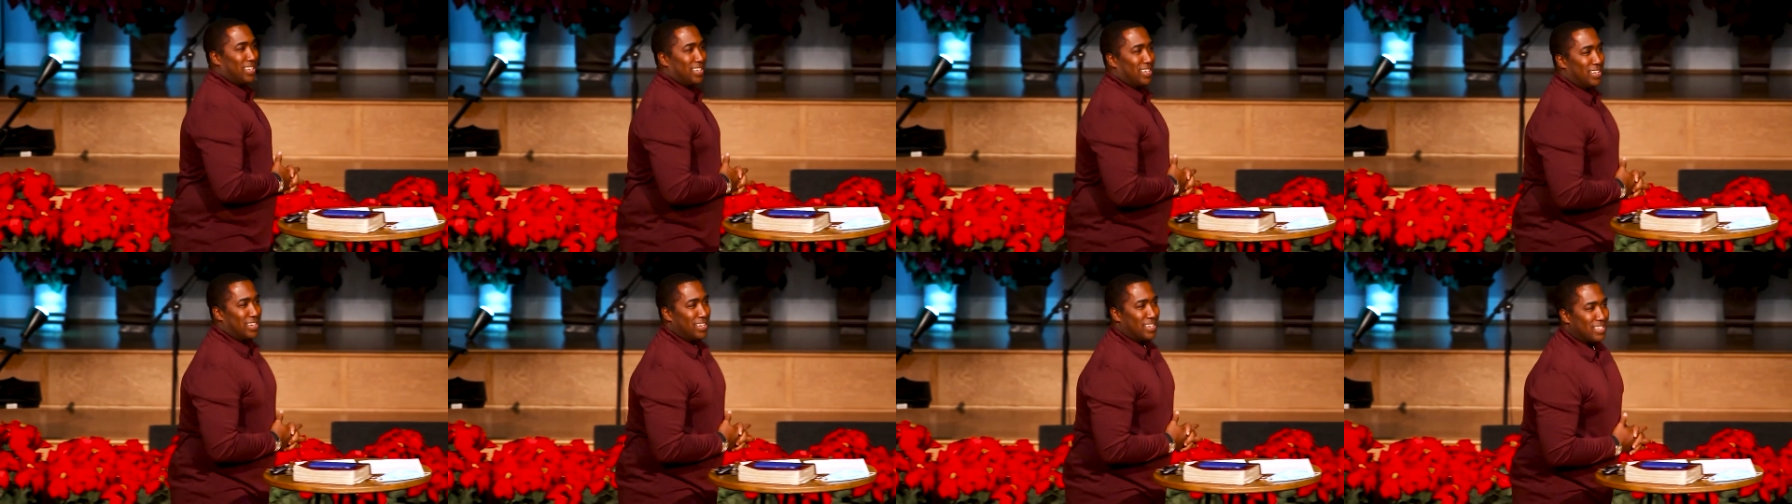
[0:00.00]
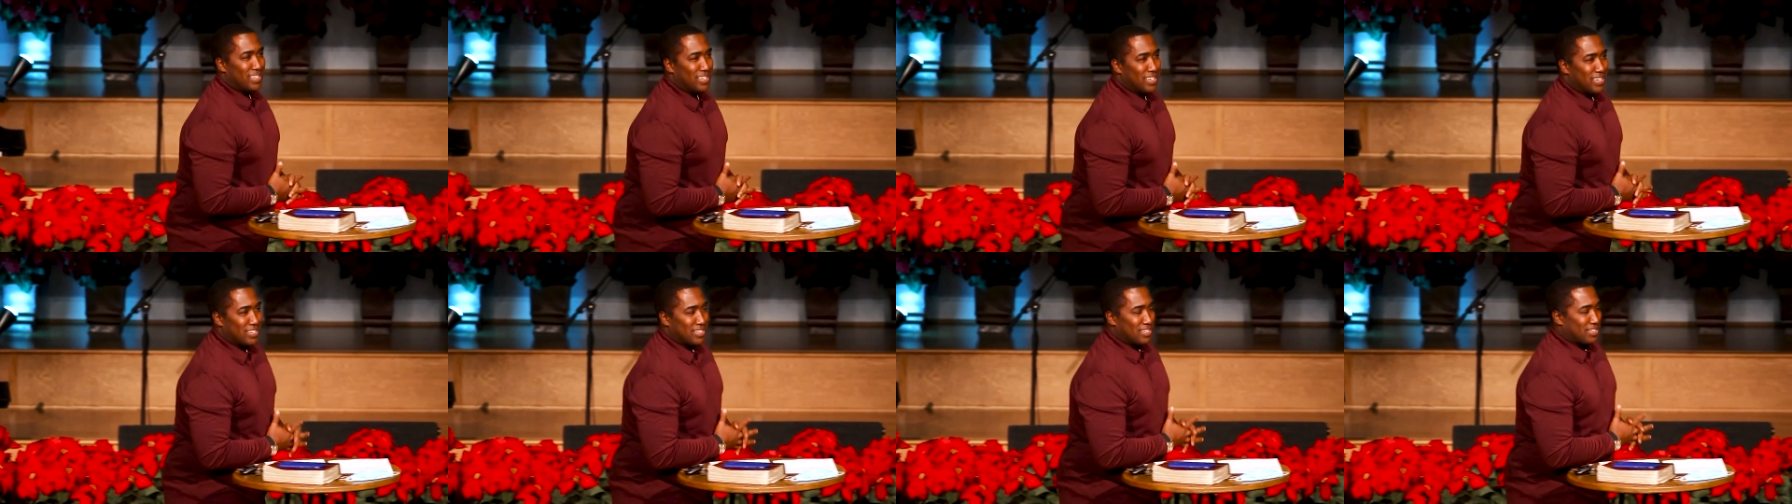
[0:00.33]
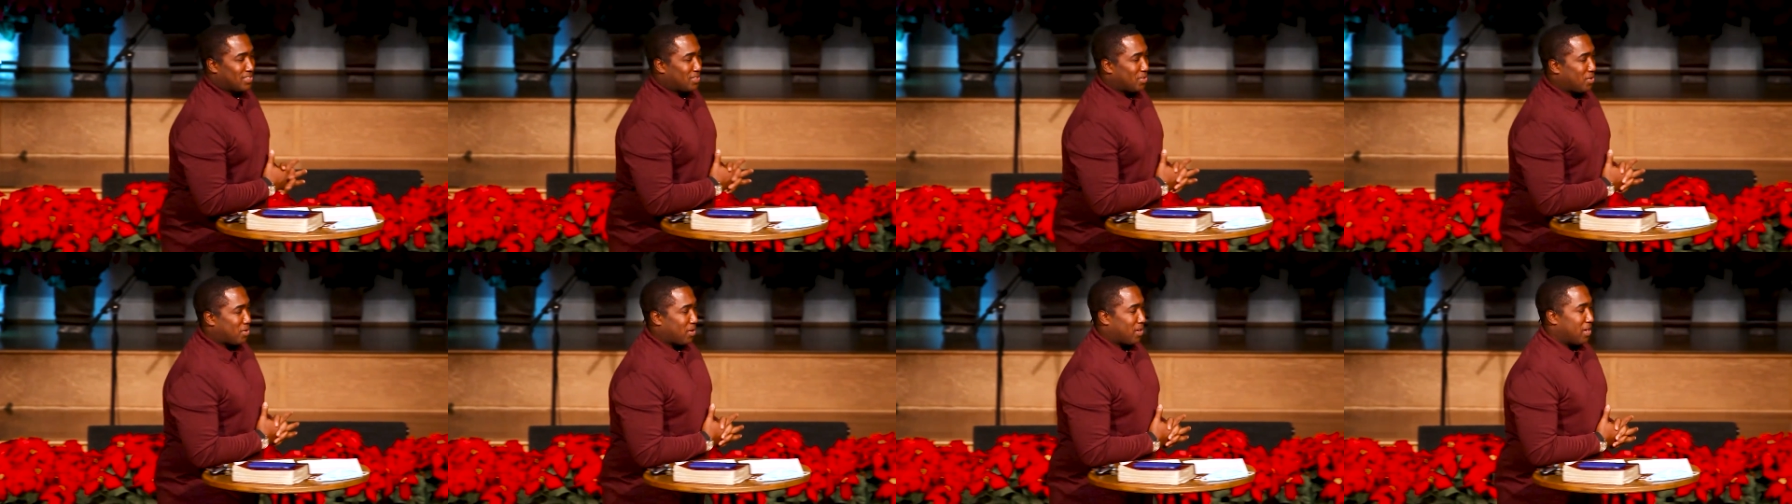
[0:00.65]
It, it's a
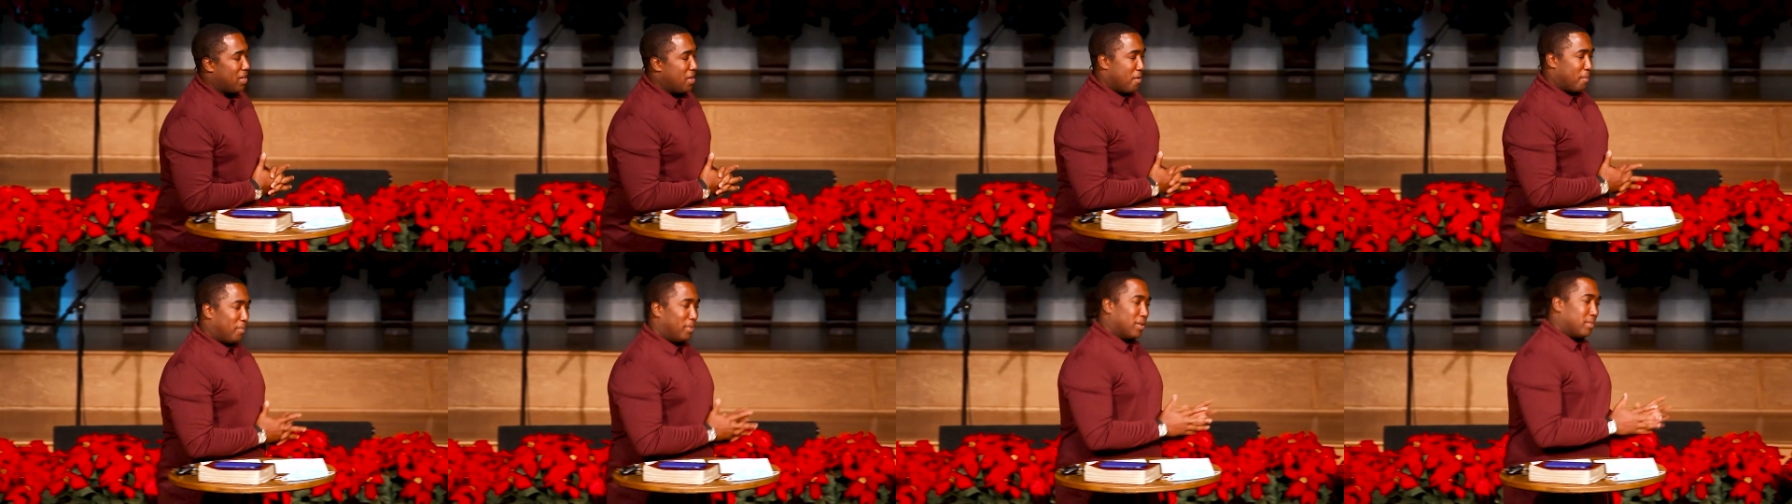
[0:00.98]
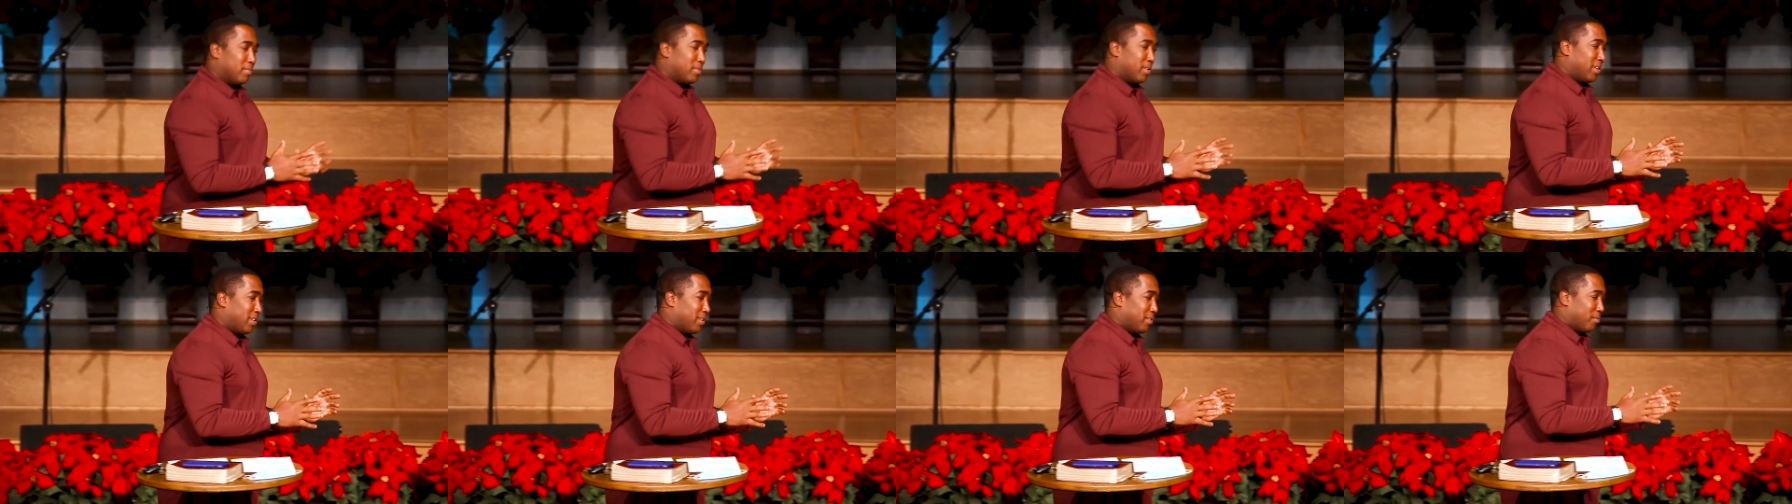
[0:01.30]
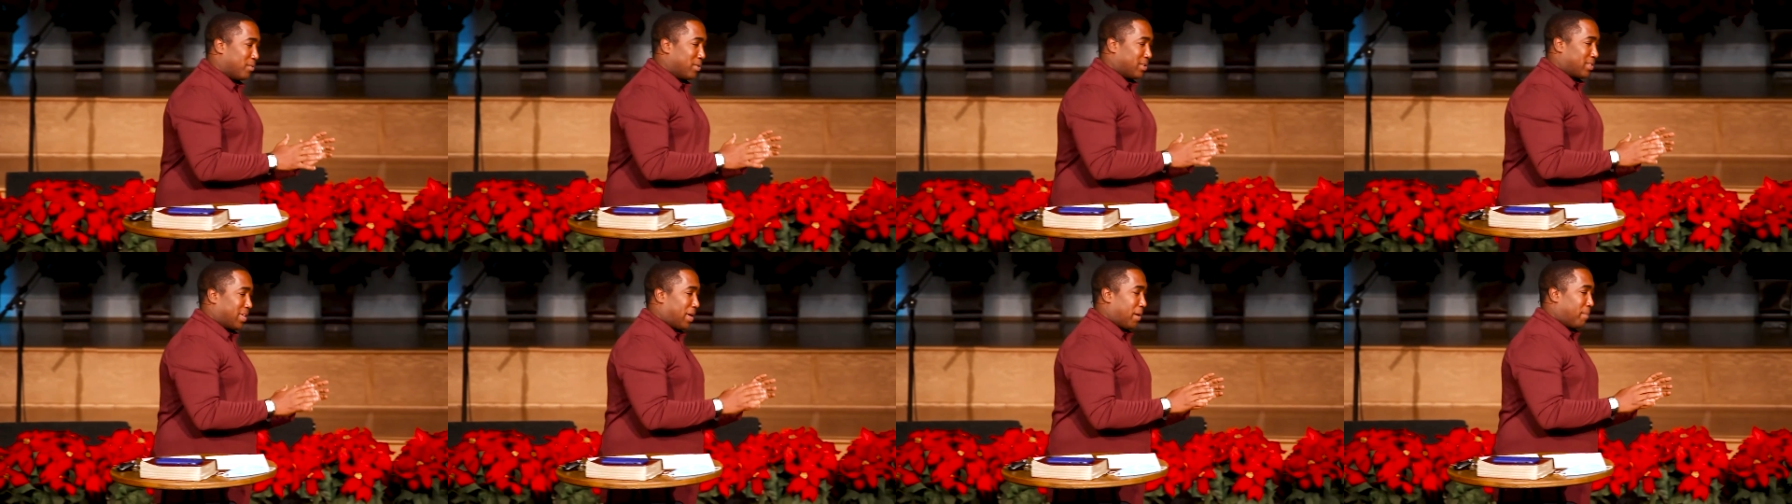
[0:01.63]
story. But, but
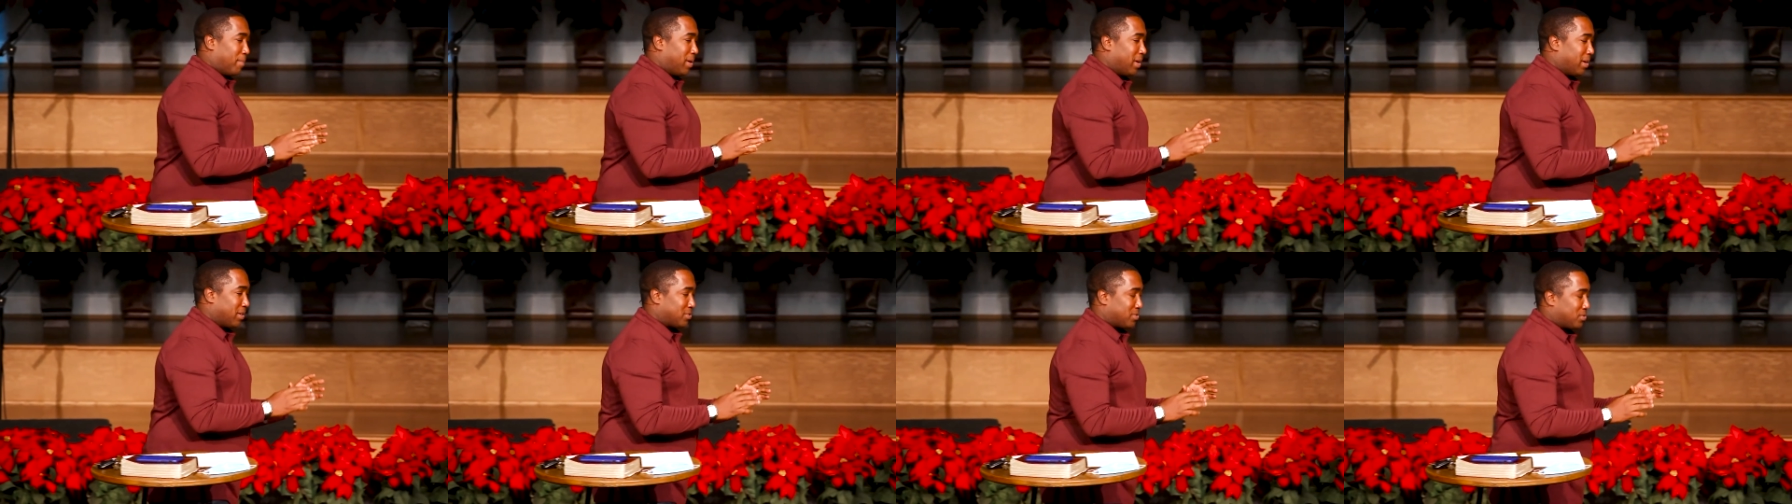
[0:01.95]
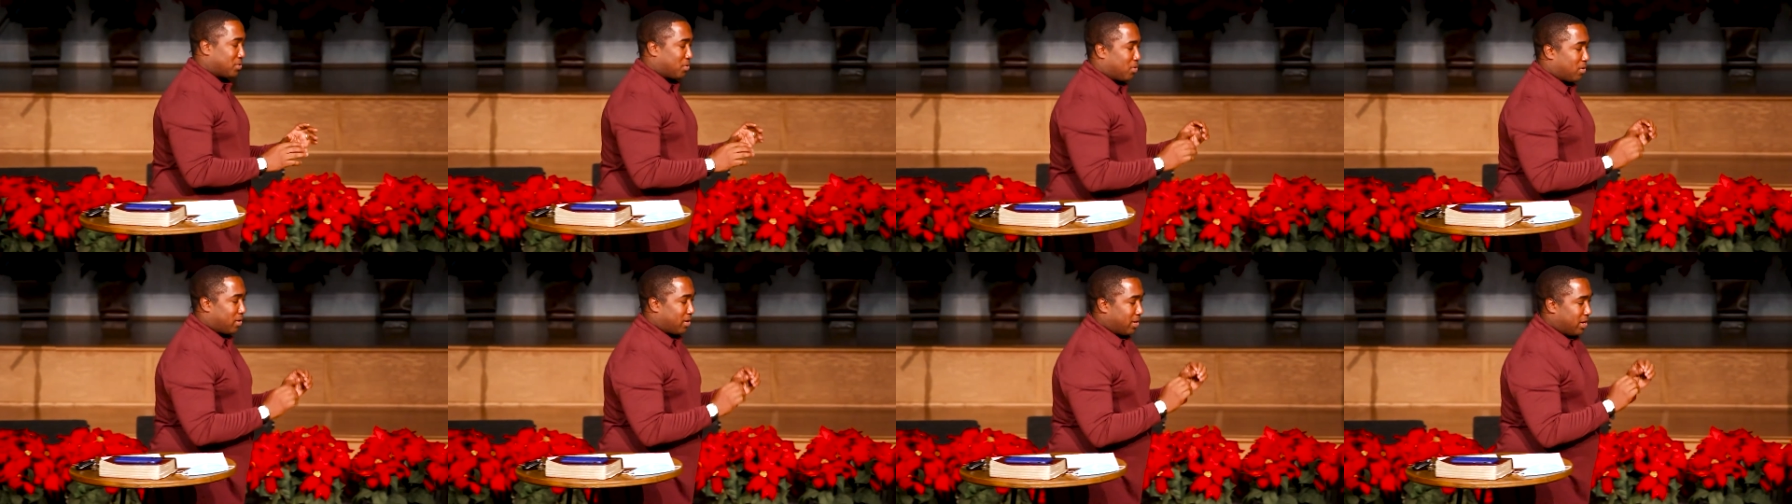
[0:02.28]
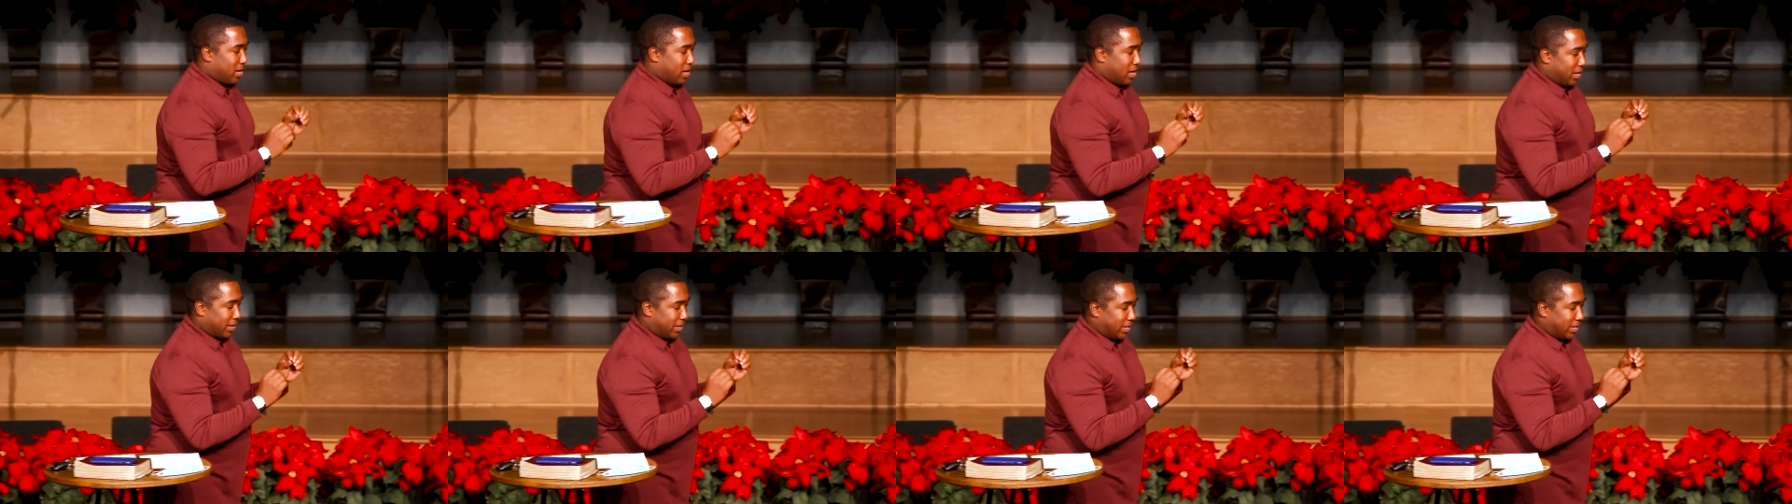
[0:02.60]
with that being a story,